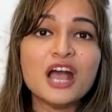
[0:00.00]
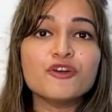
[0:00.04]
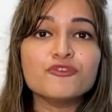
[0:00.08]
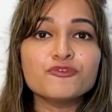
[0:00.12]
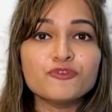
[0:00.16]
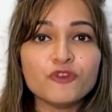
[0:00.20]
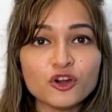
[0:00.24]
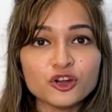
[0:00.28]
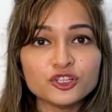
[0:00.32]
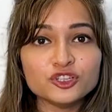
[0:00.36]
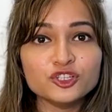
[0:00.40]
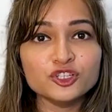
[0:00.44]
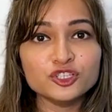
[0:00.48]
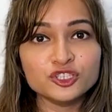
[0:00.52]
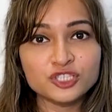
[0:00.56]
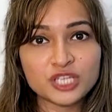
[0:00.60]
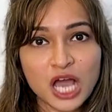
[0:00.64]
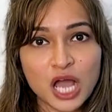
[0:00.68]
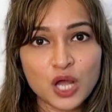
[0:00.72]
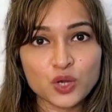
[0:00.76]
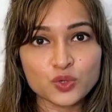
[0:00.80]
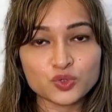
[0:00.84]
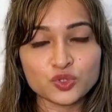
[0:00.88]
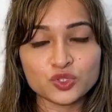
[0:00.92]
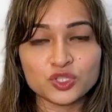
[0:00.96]
further
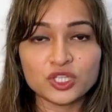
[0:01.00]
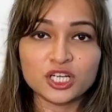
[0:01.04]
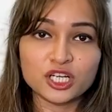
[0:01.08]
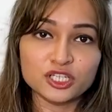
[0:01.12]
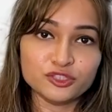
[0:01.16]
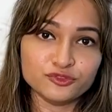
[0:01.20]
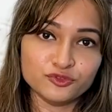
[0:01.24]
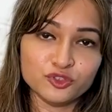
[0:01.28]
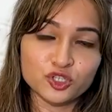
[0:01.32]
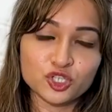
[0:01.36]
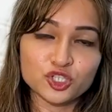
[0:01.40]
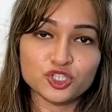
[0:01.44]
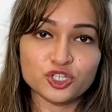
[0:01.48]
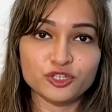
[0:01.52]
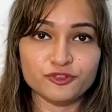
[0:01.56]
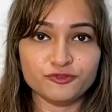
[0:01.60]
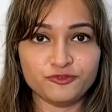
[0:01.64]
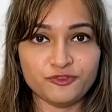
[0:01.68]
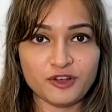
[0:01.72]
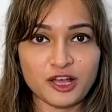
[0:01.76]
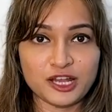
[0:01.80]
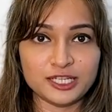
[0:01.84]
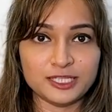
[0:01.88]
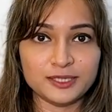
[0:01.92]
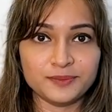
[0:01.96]
down to the conversion
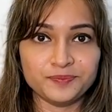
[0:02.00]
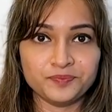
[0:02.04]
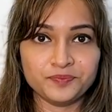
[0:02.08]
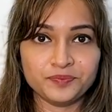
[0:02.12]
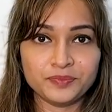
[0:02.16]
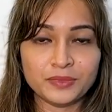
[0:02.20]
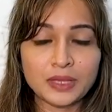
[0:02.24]
funnel.